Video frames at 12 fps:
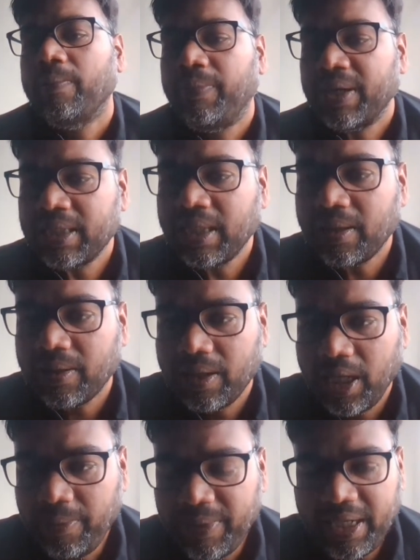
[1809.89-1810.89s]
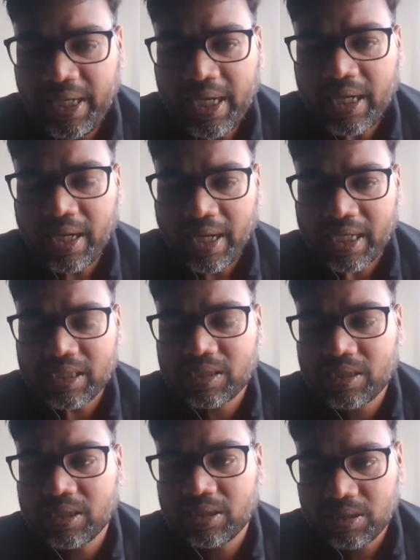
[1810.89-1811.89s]
But the immediate
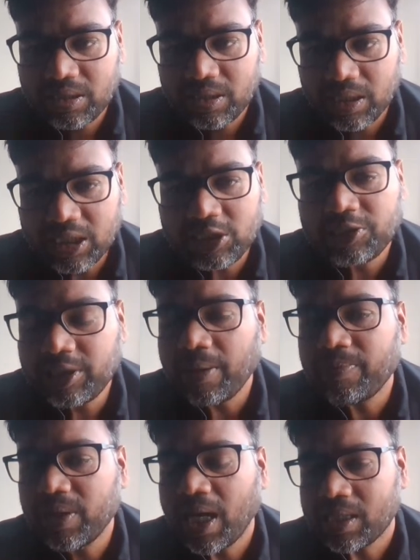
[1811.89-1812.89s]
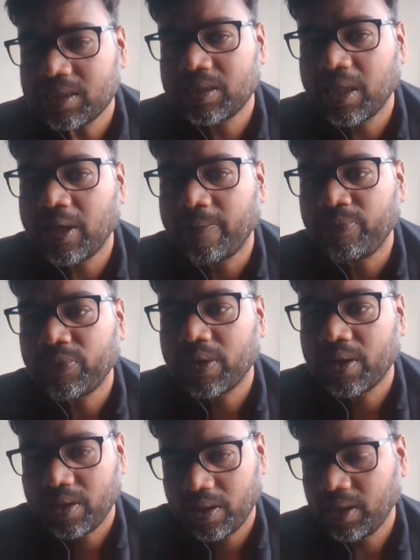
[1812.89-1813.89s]
next step,
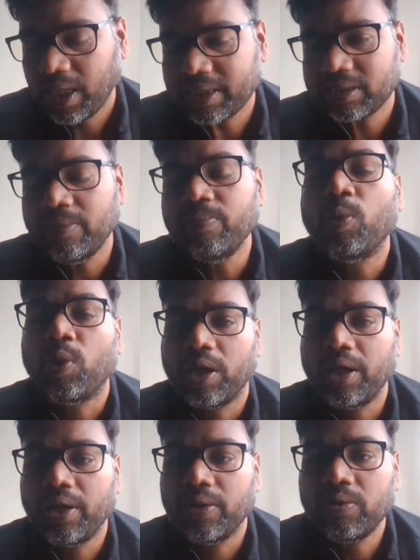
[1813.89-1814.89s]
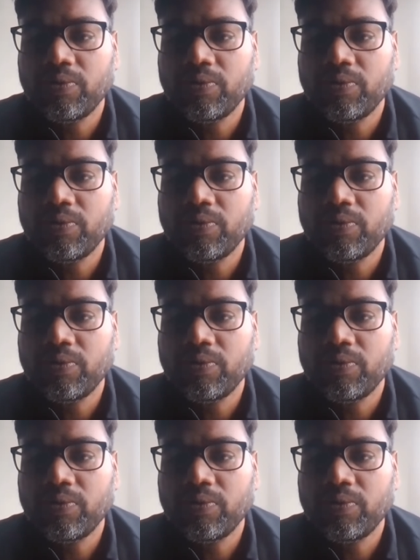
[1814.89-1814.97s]
that's important.